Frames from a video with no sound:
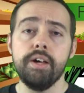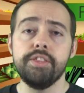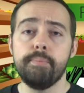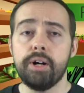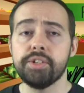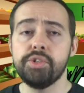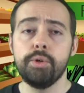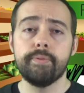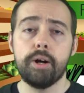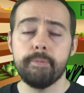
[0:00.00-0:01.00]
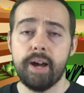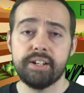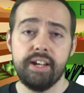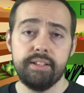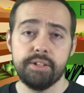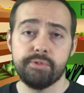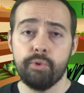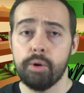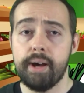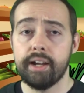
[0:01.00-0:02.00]
The multitude of artifact hate in this
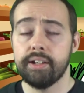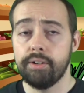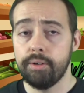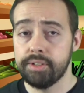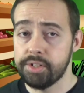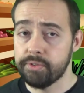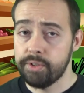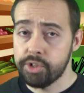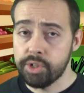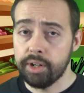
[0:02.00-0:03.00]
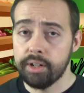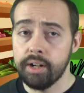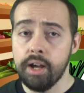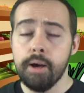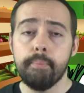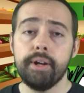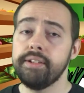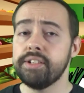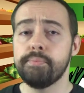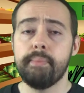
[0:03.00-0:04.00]
format can hurt this for sure, but it
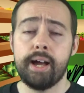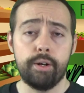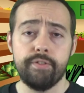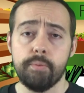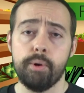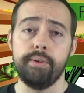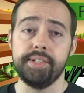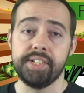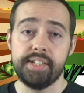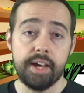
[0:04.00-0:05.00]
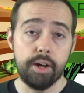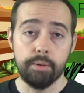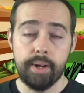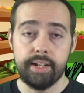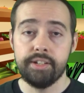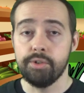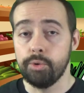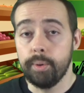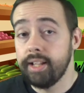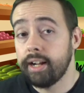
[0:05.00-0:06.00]
doesn't matter if your opponent's dead already due
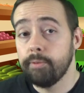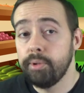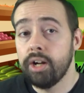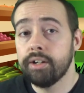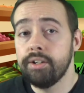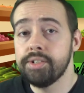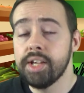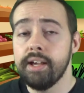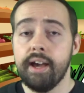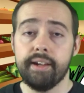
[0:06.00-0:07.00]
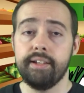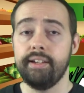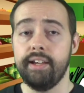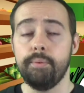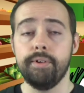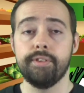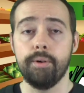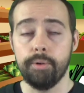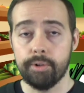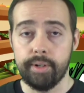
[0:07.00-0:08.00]
to a lack of blockers and getting hit with their
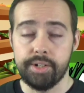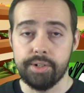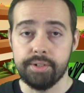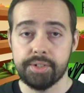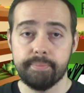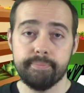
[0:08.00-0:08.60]
own creatures.